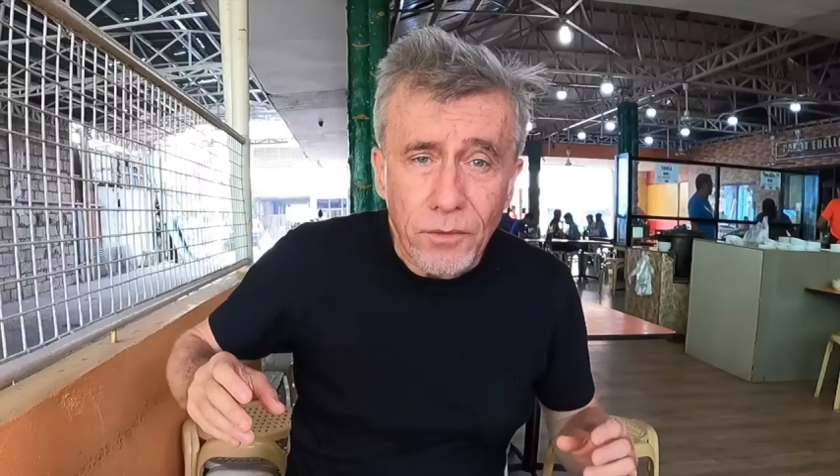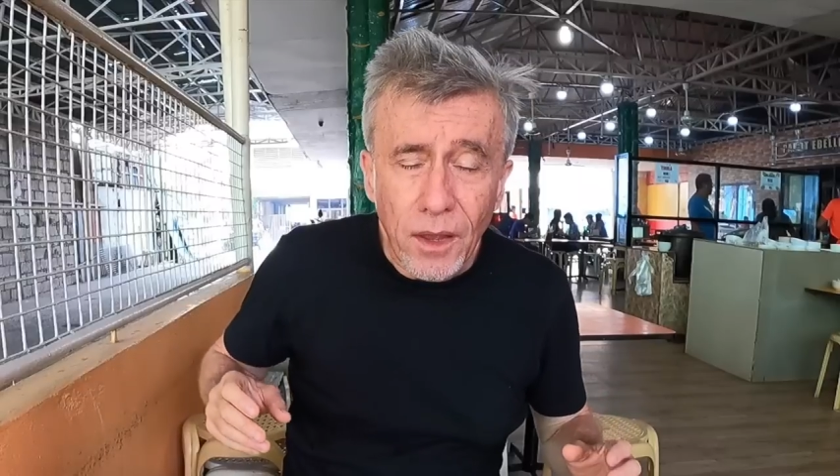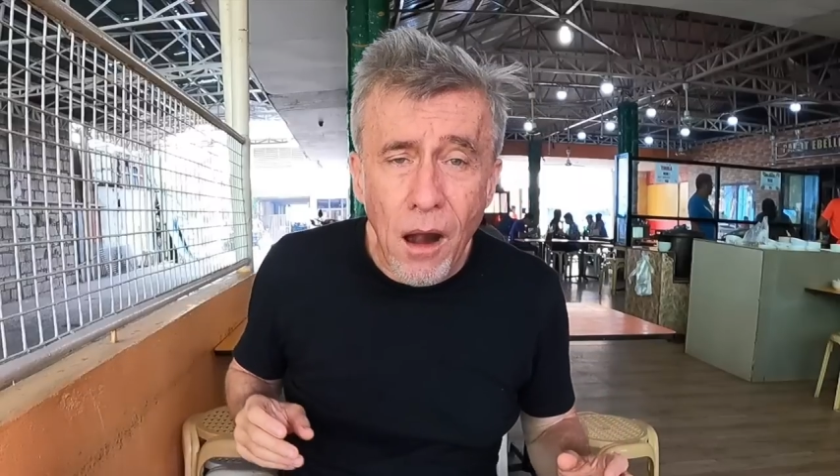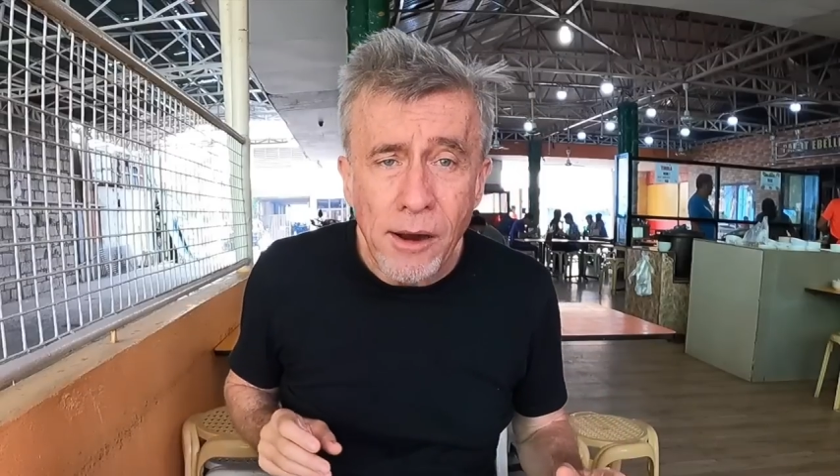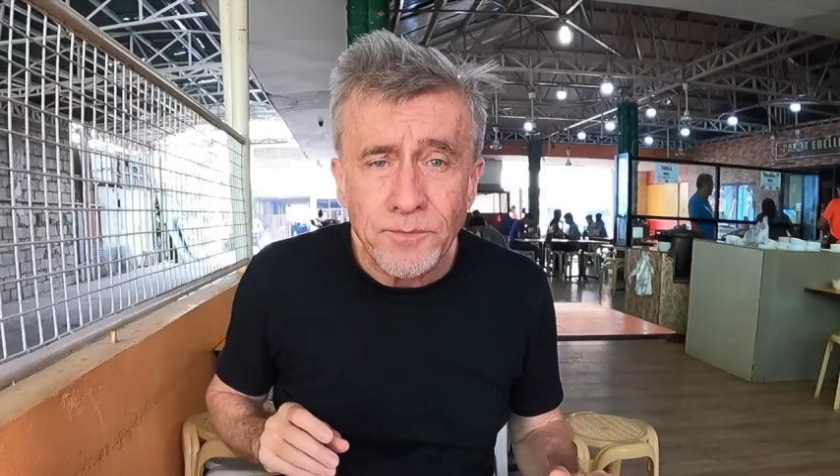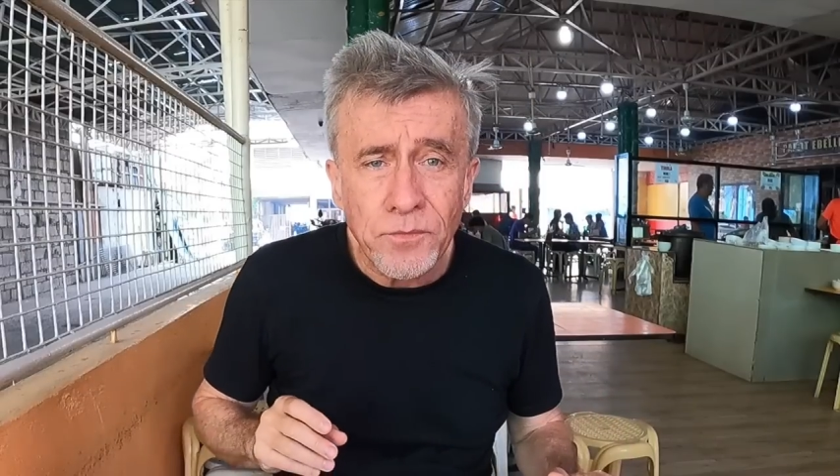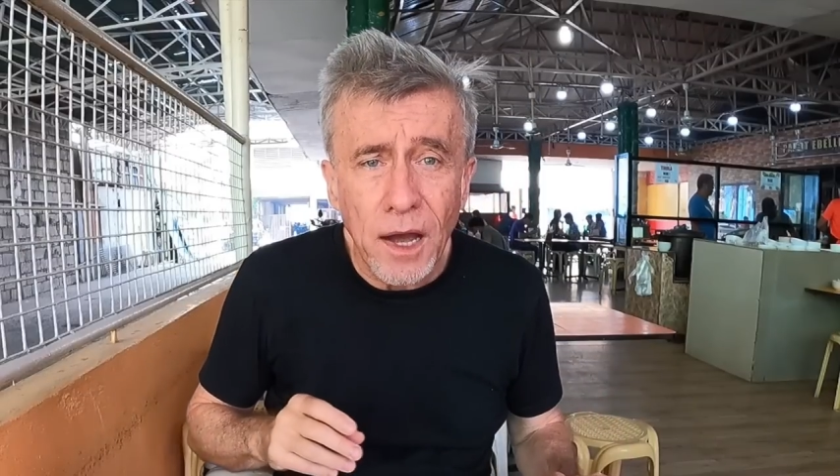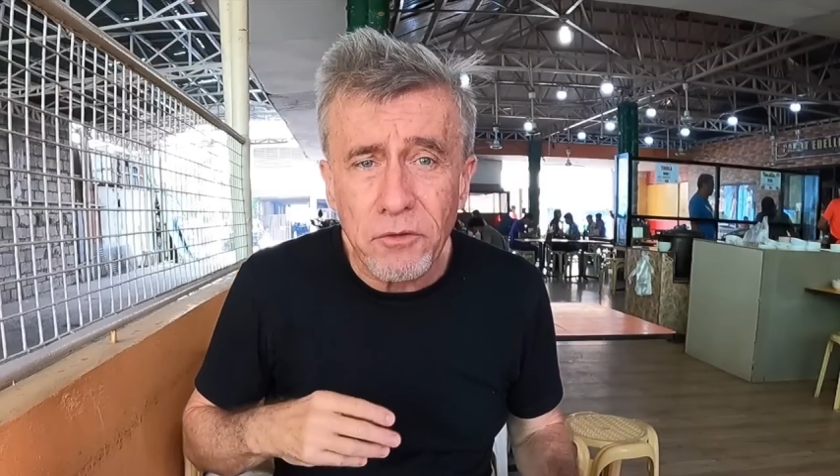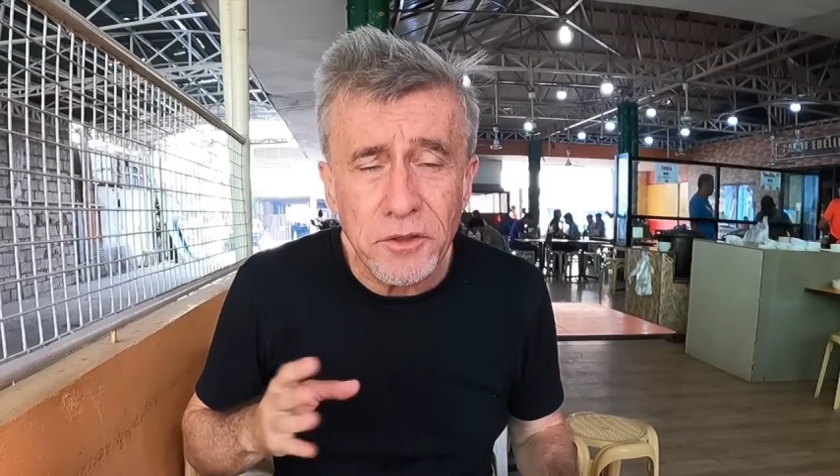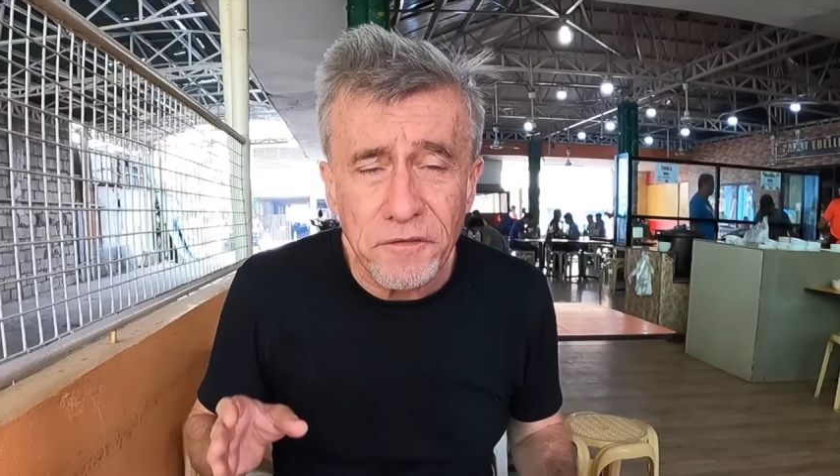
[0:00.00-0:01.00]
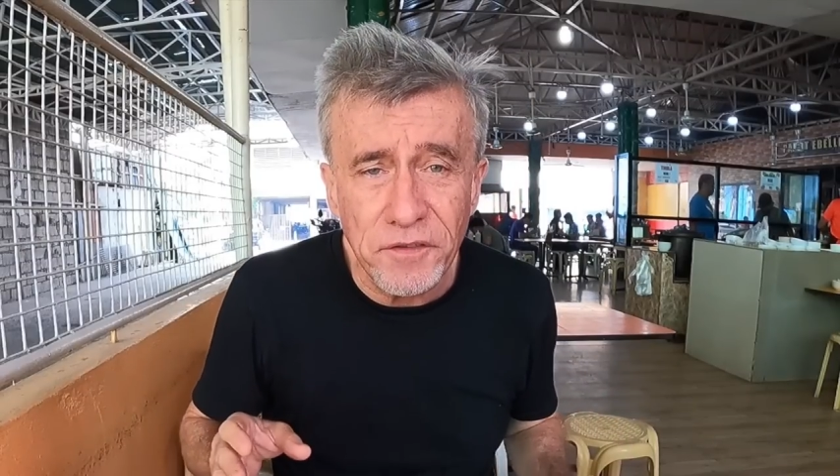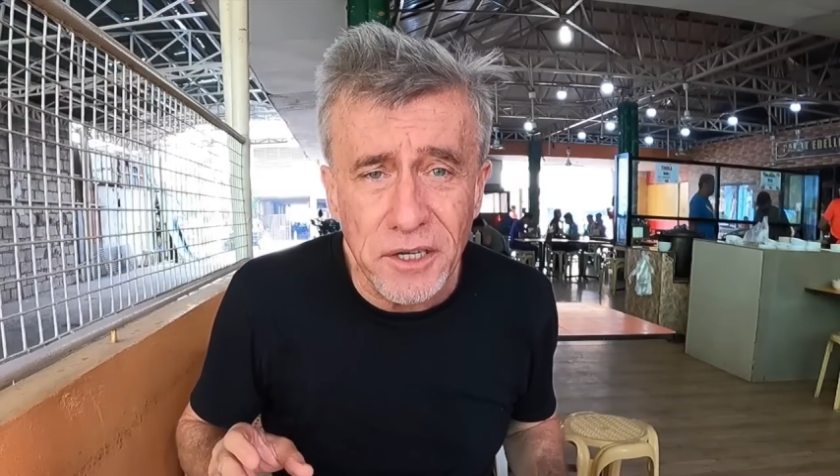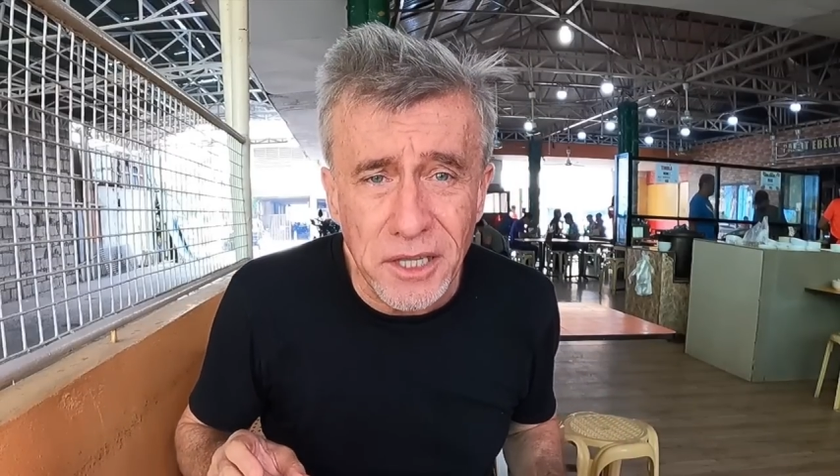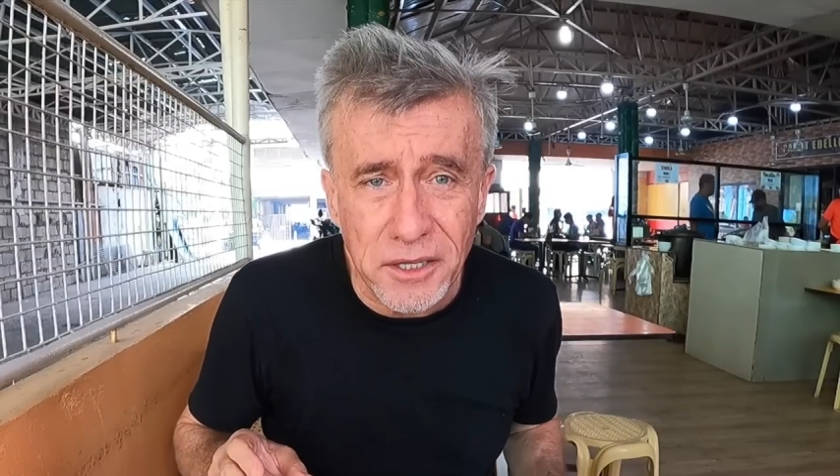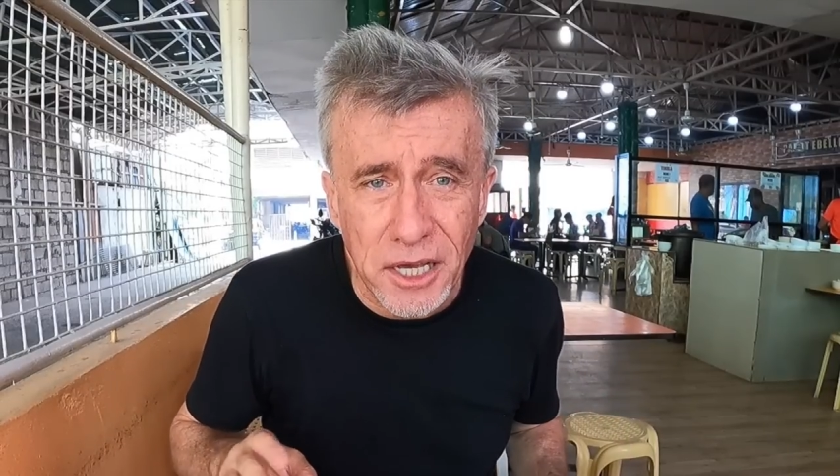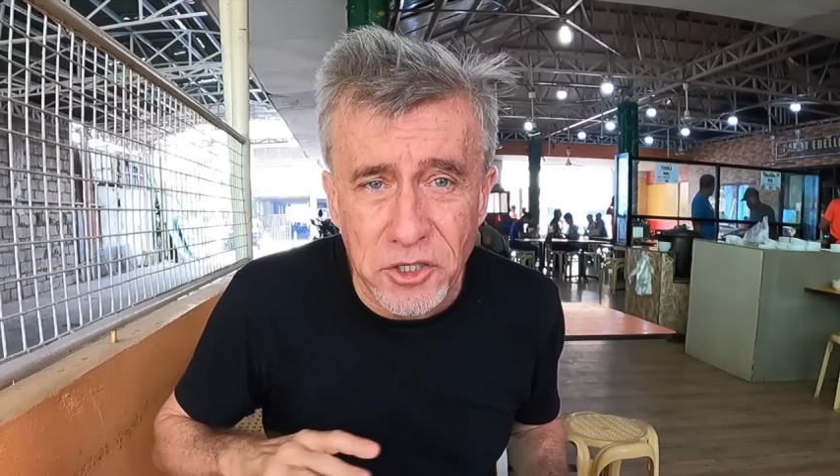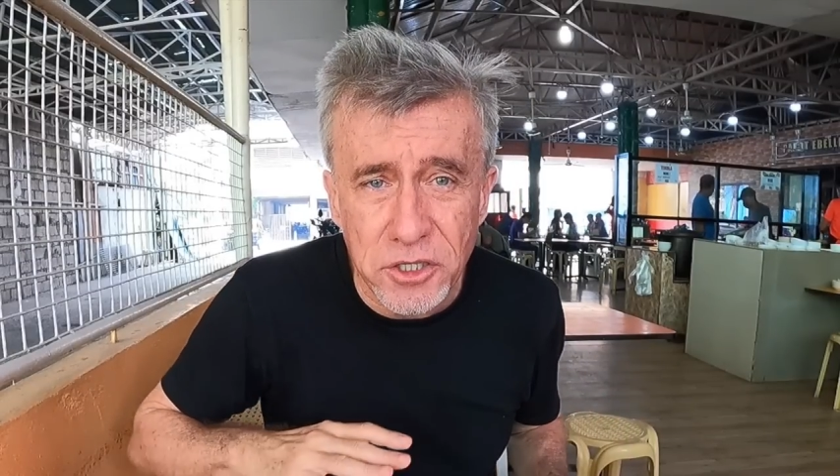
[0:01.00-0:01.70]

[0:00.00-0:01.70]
I've got the feeling they